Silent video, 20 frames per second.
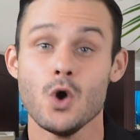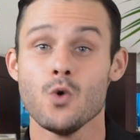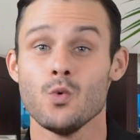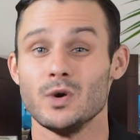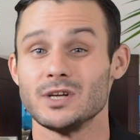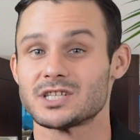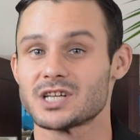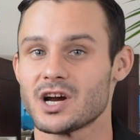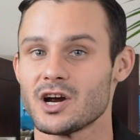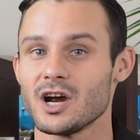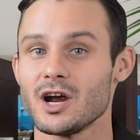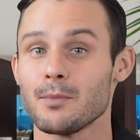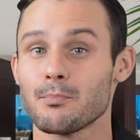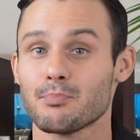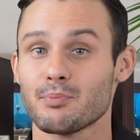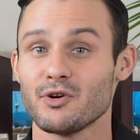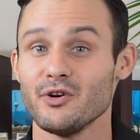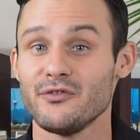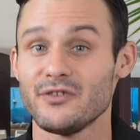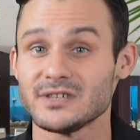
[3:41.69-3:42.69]
which current
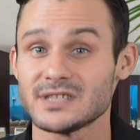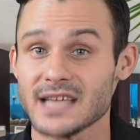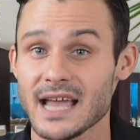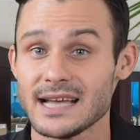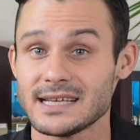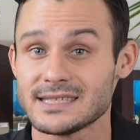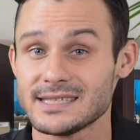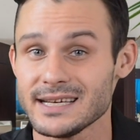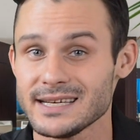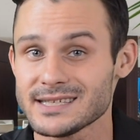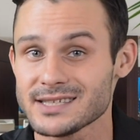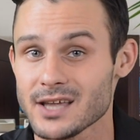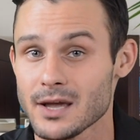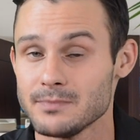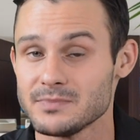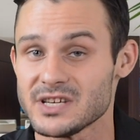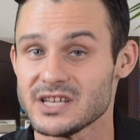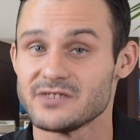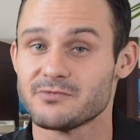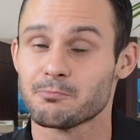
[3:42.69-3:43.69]
proof-of-stake
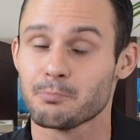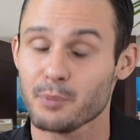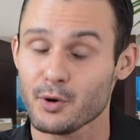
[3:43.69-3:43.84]
systems is